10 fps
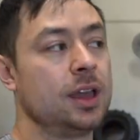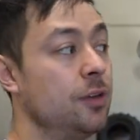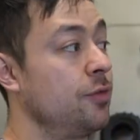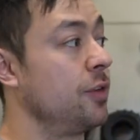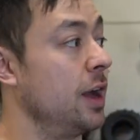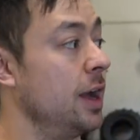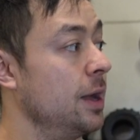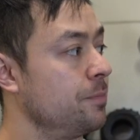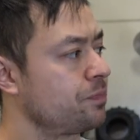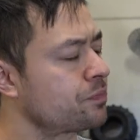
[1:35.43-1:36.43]
if
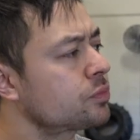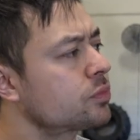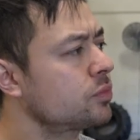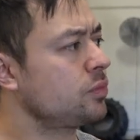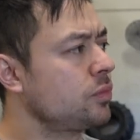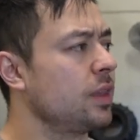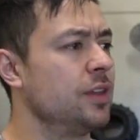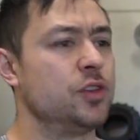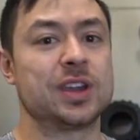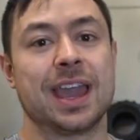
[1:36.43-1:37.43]
uh,
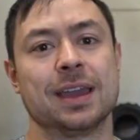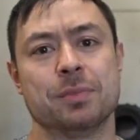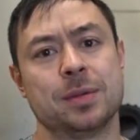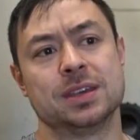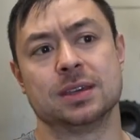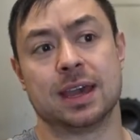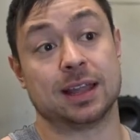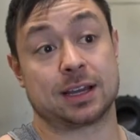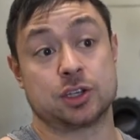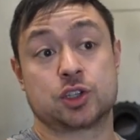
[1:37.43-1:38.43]
if you can't maybe get
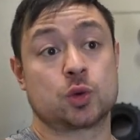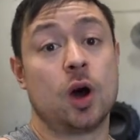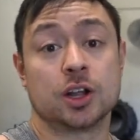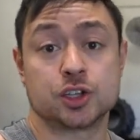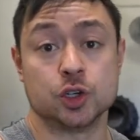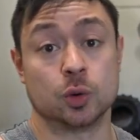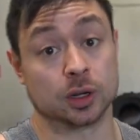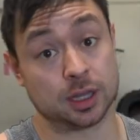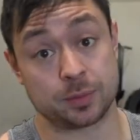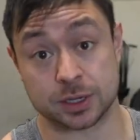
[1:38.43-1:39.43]
like a squat shoe or
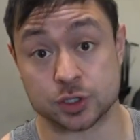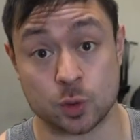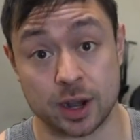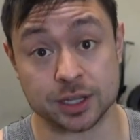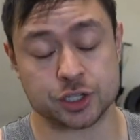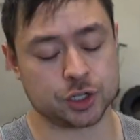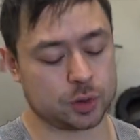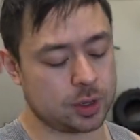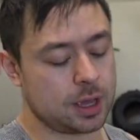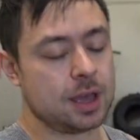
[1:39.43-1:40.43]
Olympic squatting
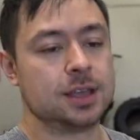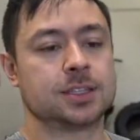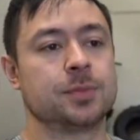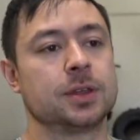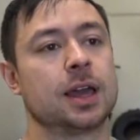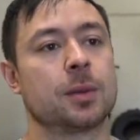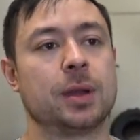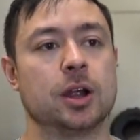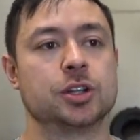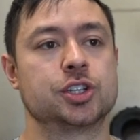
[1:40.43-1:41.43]
shoe, something like a
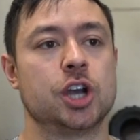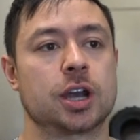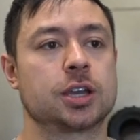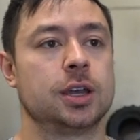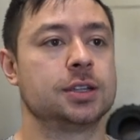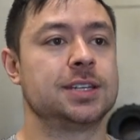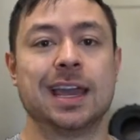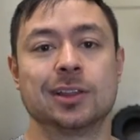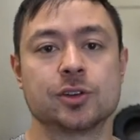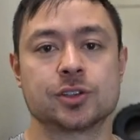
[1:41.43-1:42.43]
pair of Chuck
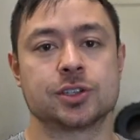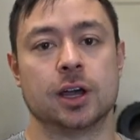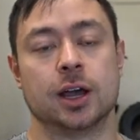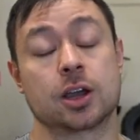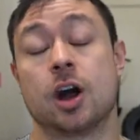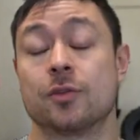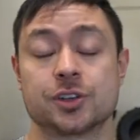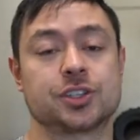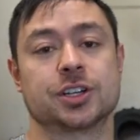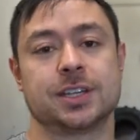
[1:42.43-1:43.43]
Taylors, uh,
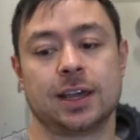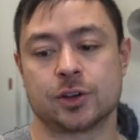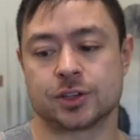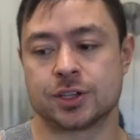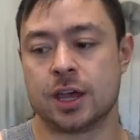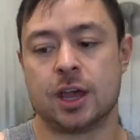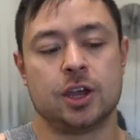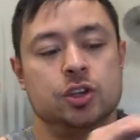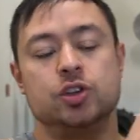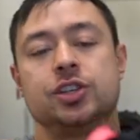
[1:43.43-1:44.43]
Converse Chuck Taylors.
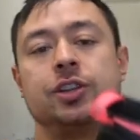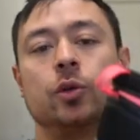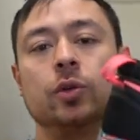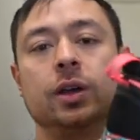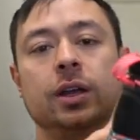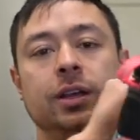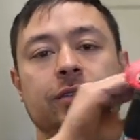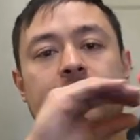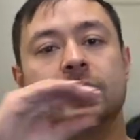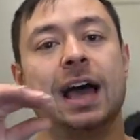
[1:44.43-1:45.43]
Usually they're really
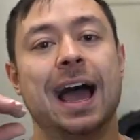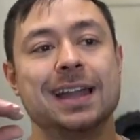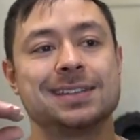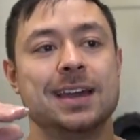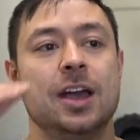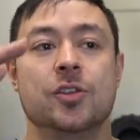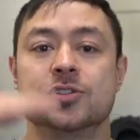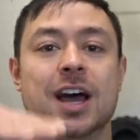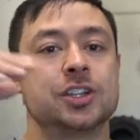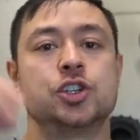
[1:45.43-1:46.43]
flat.
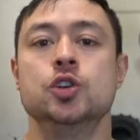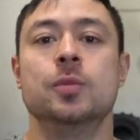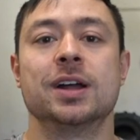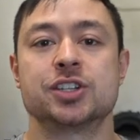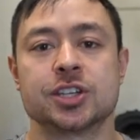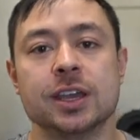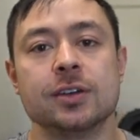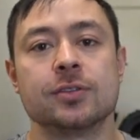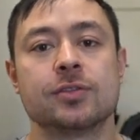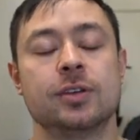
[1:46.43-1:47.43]
There's not too much give,